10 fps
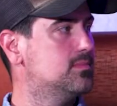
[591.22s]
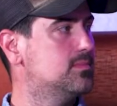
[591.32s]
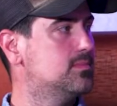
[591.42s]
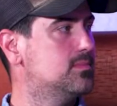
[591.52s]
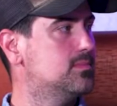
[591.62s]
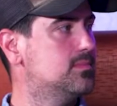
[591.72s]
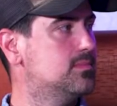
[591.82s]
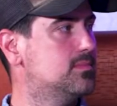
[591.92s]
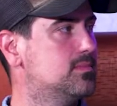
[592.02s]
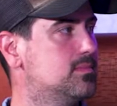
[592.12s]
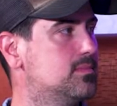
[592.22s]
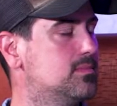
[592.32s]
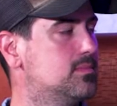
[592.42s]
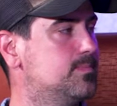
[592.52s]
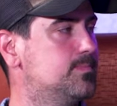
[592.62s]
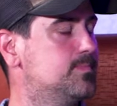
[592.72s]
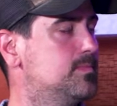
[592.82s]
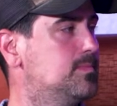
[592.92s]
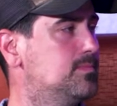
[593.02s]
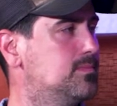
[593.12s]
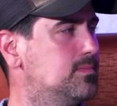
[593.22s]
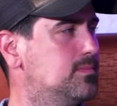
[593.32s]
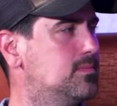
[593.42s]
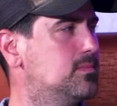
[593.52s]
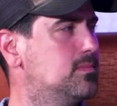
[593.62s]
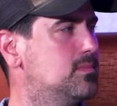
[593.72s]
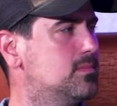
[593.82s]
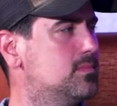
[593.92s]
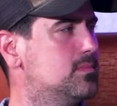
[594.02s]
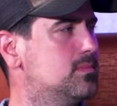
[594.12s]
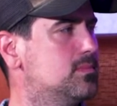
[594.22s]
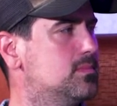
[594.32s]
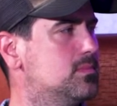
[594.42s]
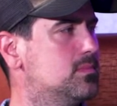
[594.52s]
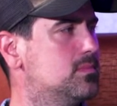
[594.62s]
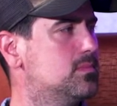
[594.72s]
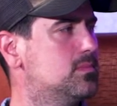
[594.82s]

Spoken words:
This person isn't speaking.